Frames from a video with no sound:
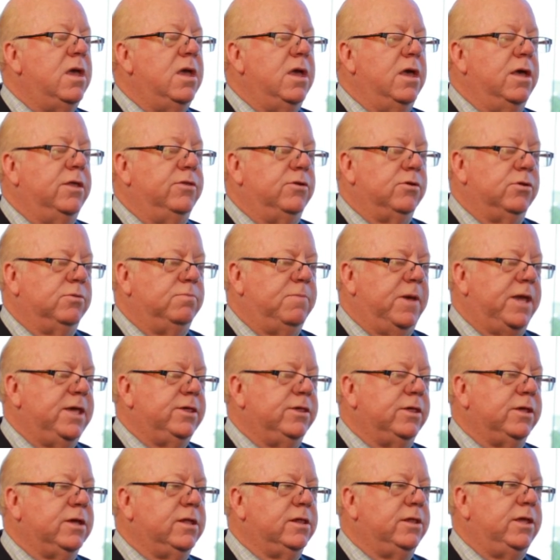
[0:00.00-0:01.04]
And there's
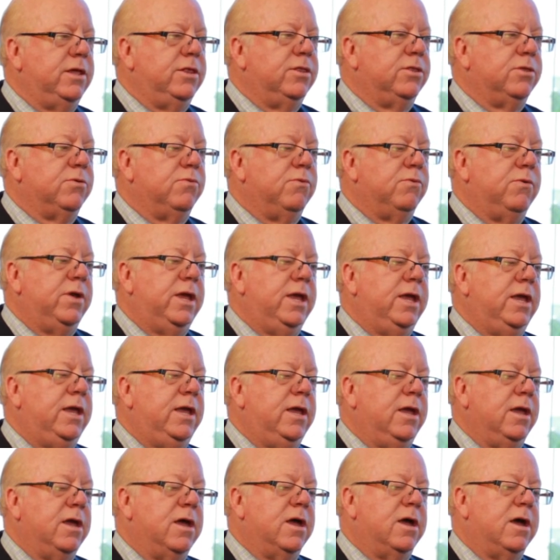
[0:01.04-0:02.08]
basically
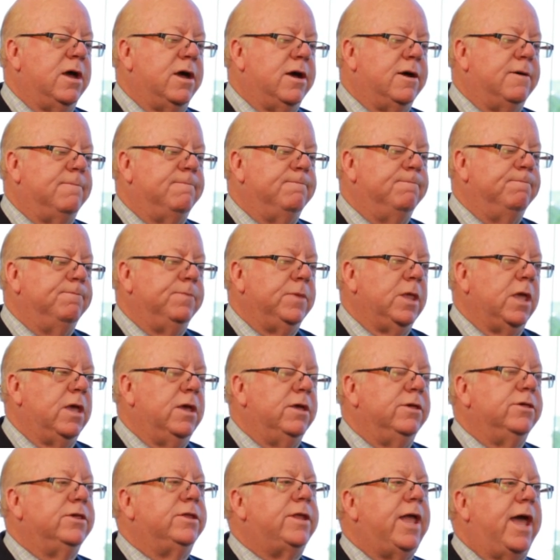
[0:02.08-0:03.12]
3
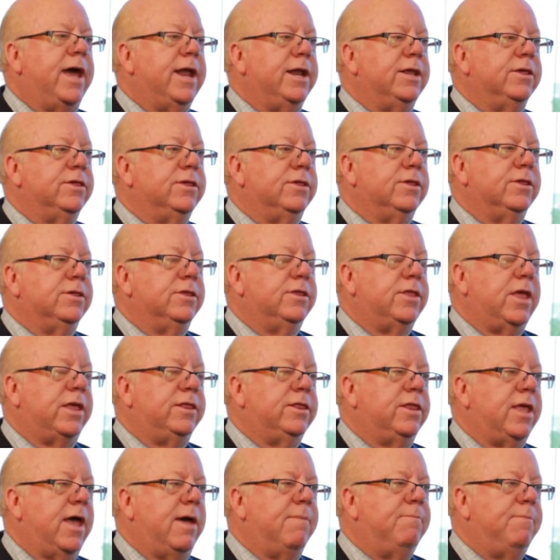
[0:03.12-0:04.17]
statuses
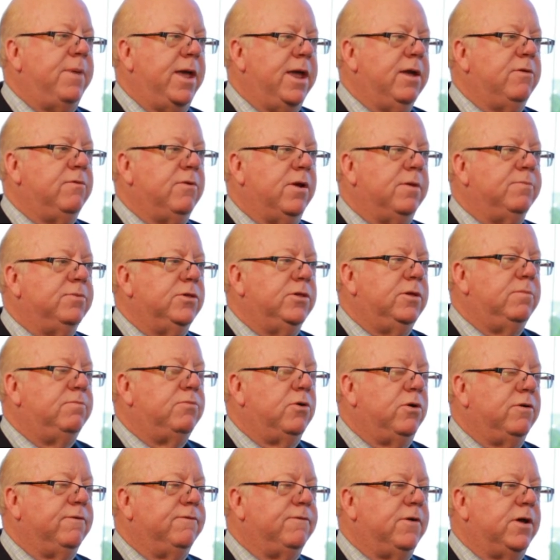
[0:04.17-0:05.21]
that bankruptcy
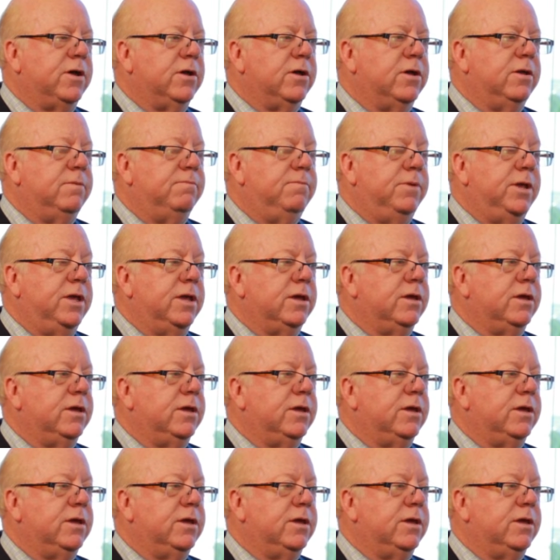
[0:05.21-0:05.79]
profile could be.